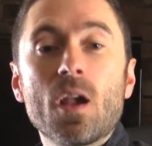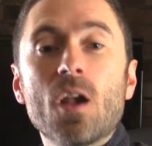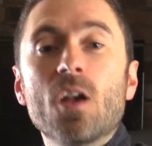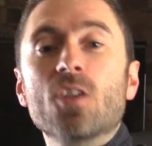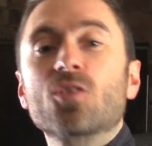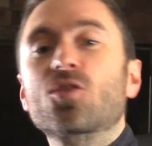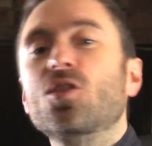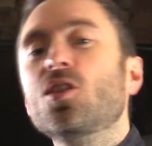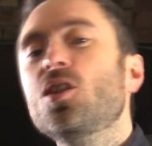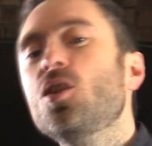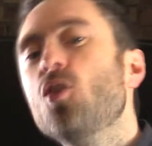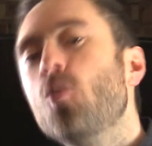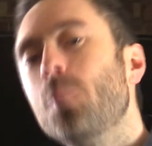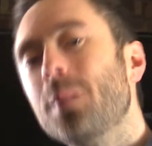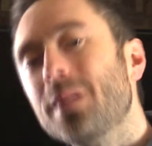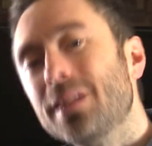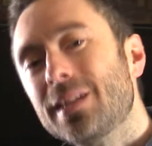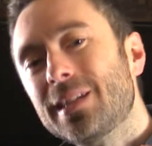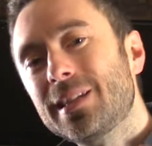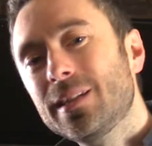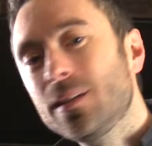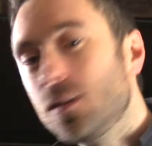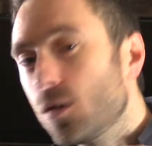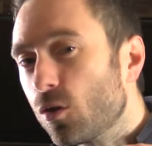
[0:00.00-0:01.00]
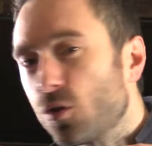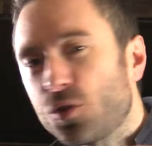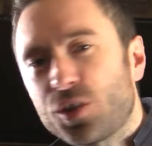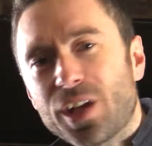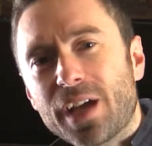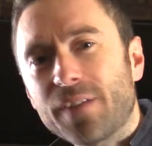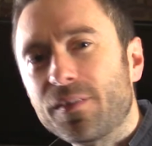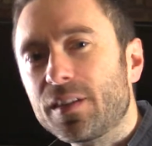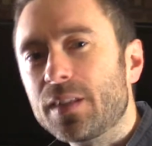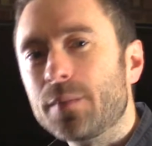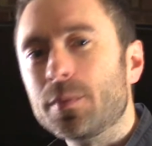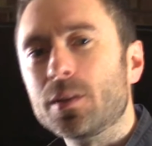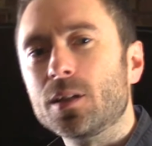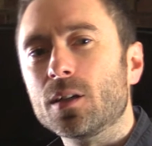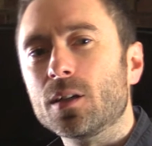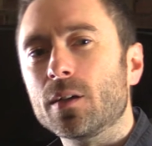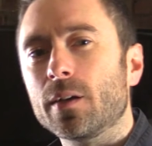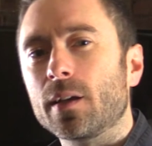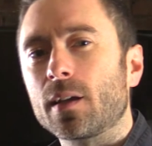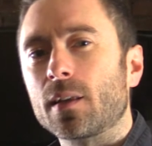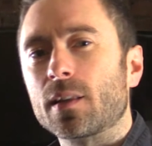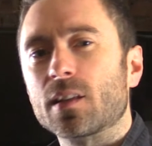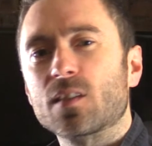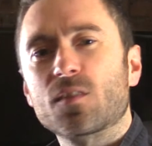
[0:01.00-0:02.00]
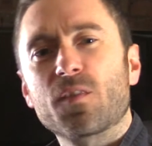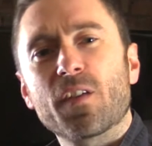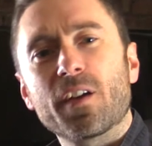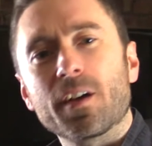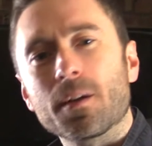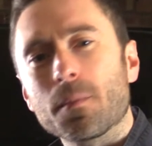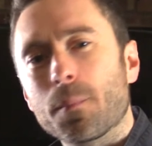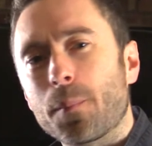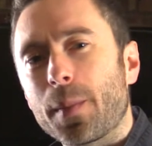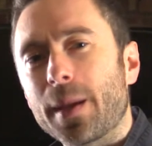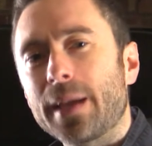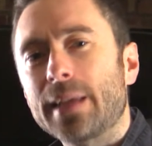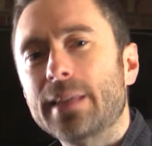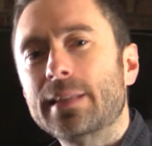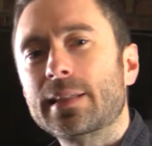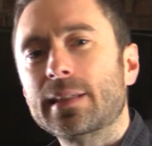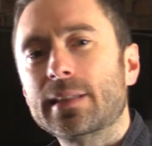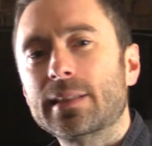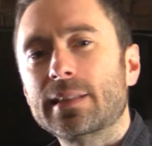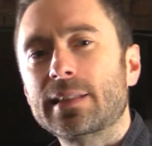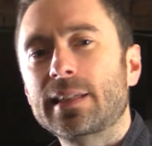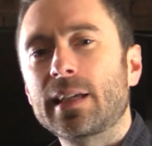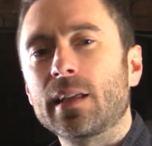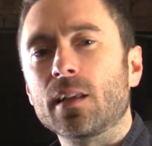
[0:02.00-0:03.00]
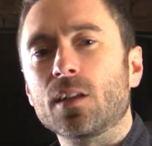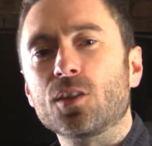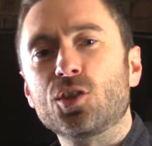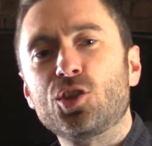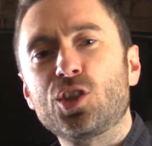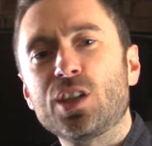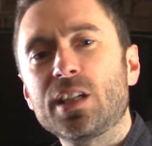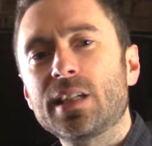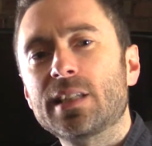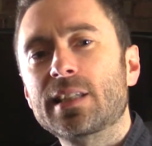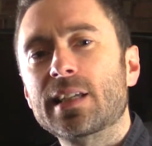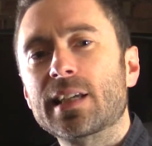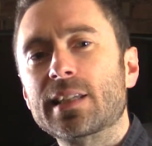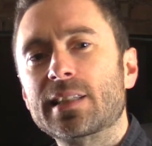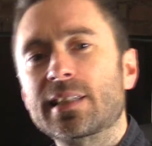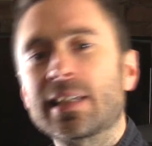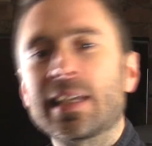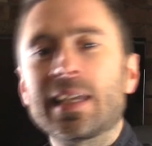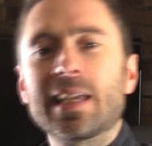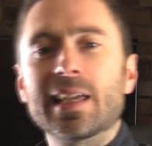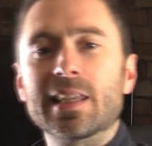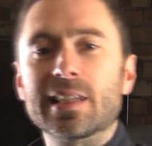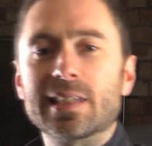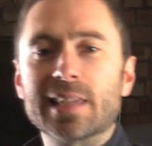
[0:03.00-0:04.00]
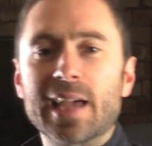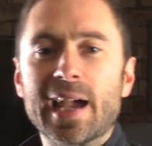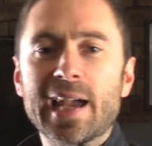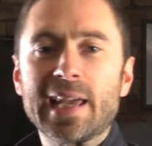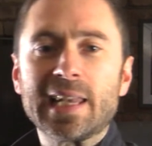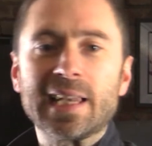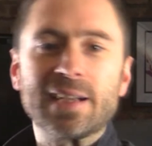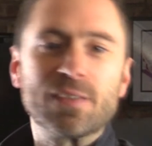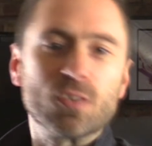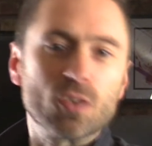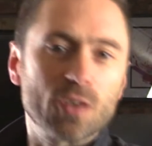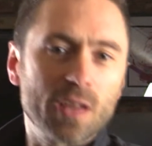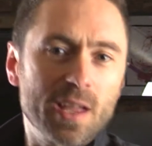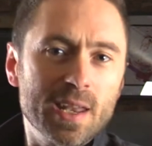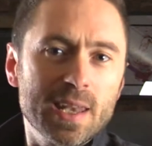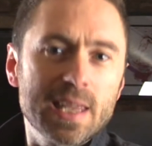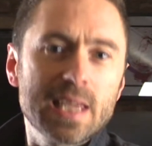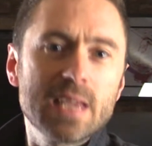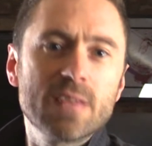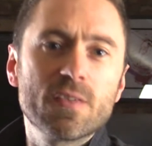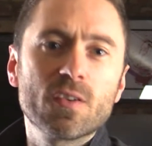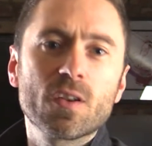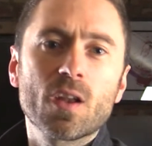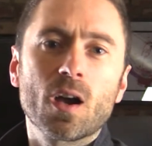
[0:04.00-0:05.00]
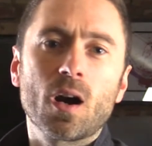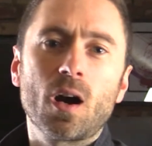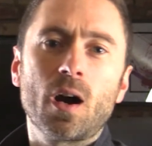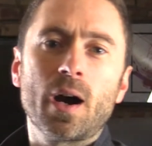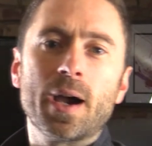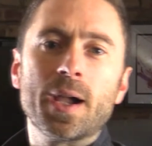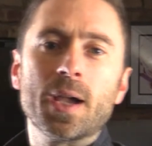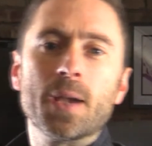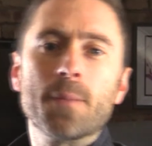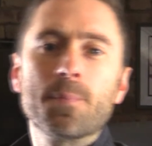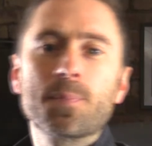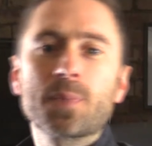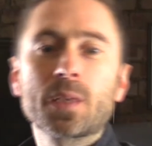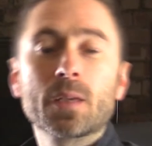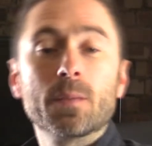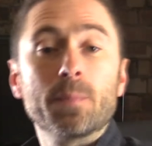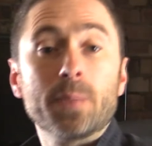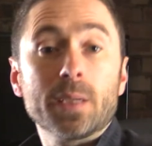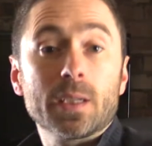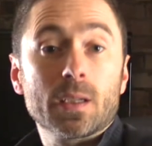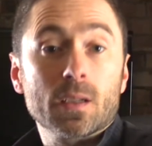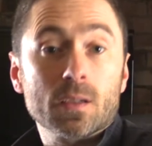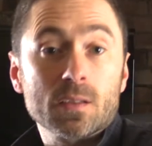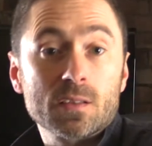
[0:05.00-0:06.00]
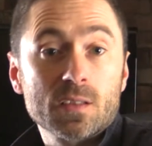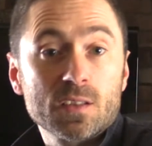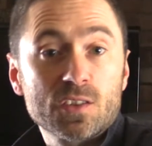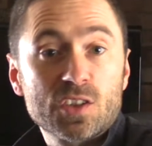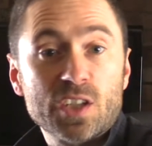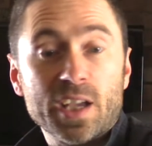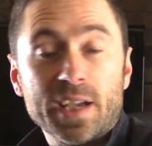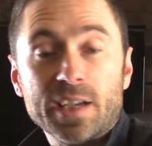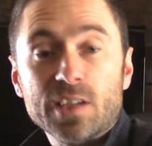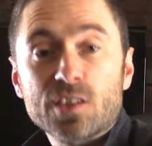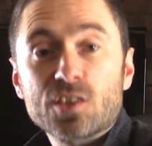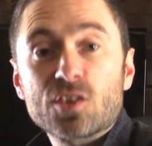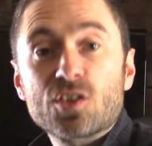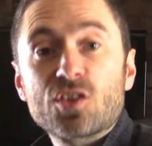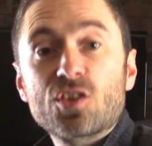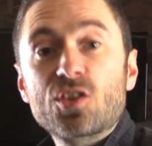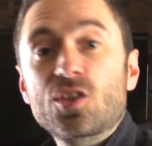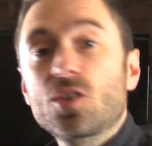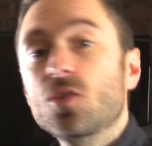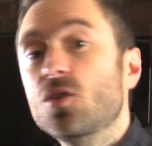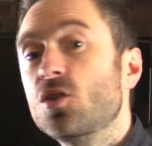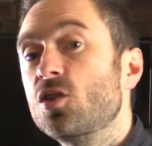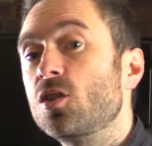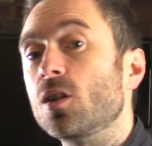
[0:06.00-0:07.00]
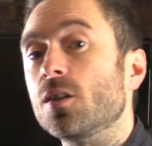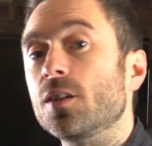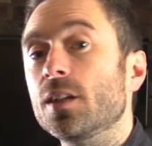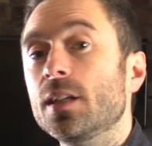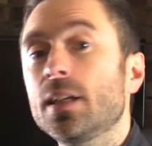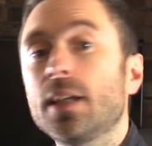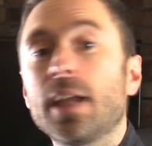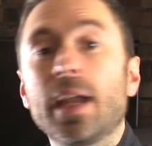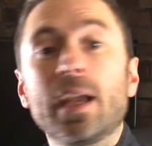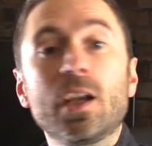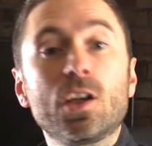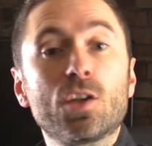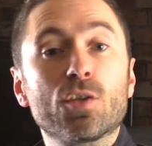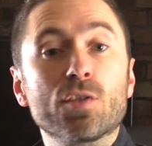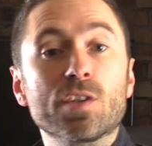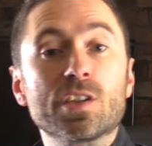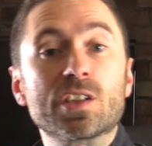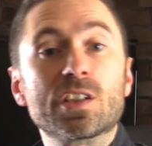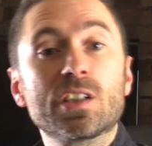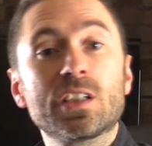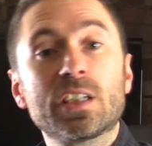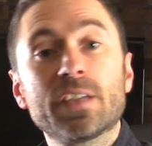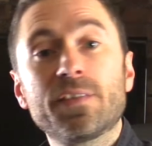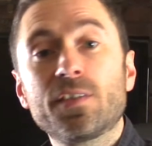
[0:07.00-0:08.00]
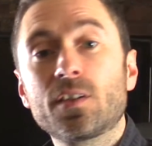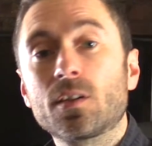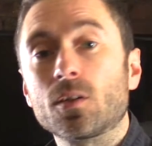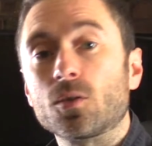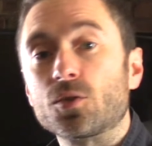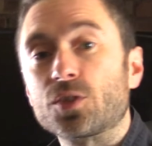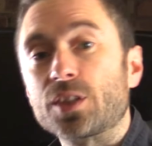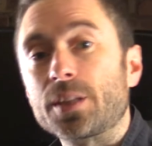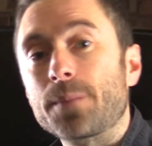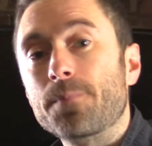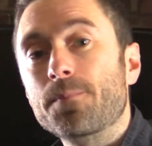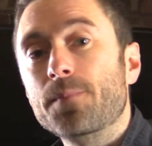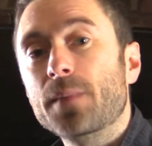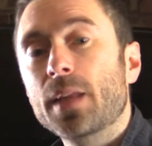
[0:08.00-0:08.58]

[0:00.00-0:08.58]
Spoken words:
So you'll definitely be doing this very basic skill at GCSE and A-level and even higher because the texts you study increase in difficulty.